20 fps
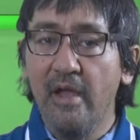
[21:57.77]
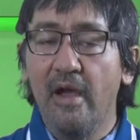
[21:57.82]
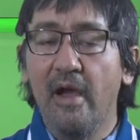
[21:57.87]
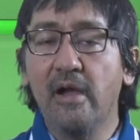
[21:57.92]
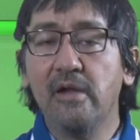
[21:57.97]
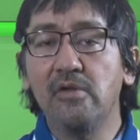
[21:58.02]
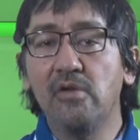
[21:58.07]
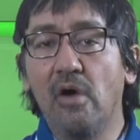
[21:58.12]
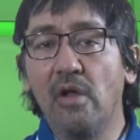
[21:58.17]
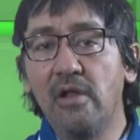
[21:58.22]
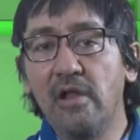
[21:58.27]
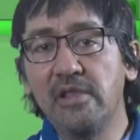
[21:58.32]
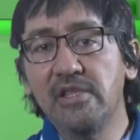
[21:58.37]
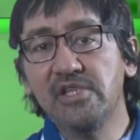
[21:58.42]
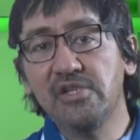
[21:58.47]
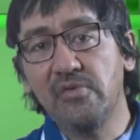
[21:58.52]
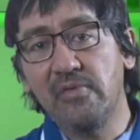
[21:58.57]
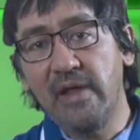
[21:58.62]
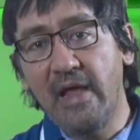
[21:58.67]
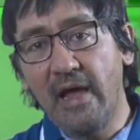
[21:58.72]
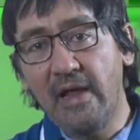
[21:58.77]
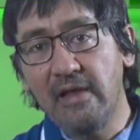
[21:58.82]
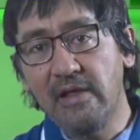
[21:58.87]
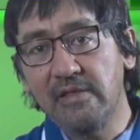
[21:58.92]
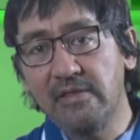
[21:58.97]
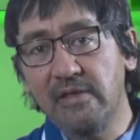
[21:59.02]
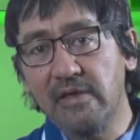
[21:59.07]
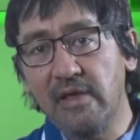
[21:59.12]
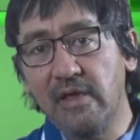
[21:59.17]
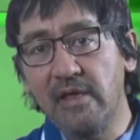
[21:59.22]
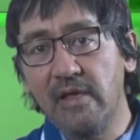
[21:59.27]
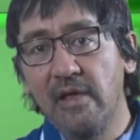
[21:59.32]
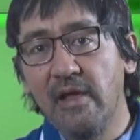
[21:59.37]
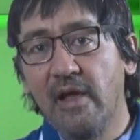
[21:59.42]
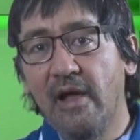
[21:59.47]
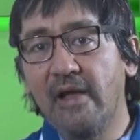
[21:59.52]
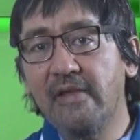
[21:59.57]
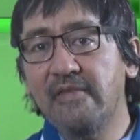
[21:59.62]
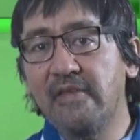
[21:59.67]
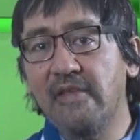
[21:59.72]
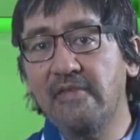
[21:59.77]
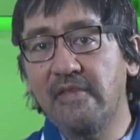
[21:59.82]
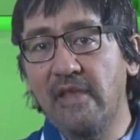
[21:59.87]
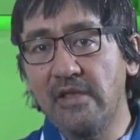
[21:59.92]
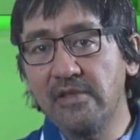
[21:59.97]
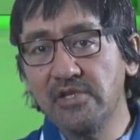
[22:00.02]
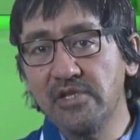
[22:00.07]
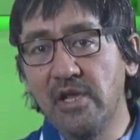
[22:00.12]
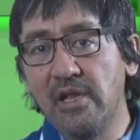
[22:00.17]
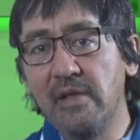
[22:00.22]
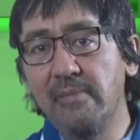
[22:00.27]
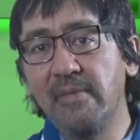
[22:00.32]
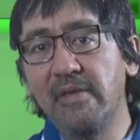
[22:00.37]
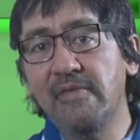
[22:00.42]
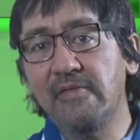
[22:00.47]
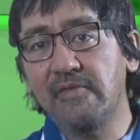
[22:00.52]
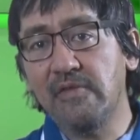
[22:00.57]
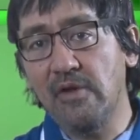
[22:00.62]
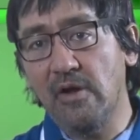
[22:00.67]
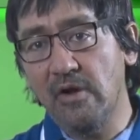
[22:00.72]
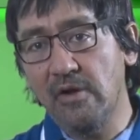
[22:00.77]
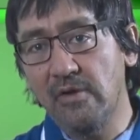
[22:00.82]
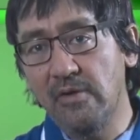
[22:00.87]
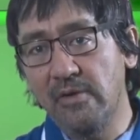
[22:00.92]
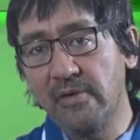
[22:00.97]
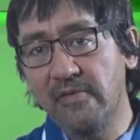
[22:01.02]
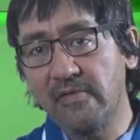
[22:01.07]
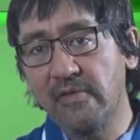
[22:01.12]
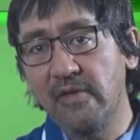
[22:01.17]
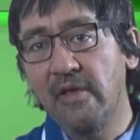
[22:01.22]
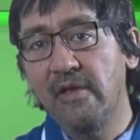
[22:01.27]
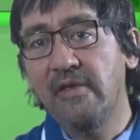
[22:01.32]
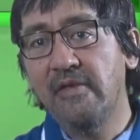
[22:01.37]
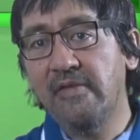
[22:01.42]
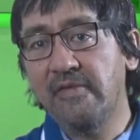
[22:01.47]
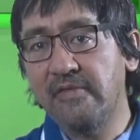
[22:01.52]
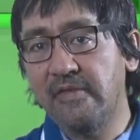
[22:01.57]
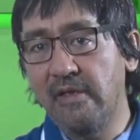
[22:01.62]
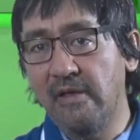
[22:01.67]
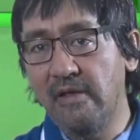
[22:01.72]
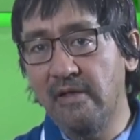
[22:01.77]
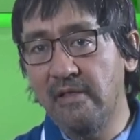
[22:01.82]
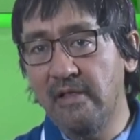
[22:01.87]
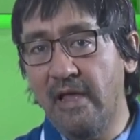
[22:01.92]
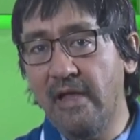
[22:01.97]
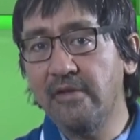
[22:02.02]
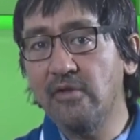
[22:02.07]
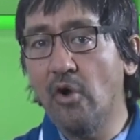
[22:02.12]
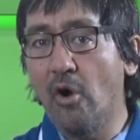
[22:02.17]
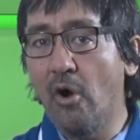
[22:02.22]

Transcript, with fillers: acknowledge reality as essentially mysterious still and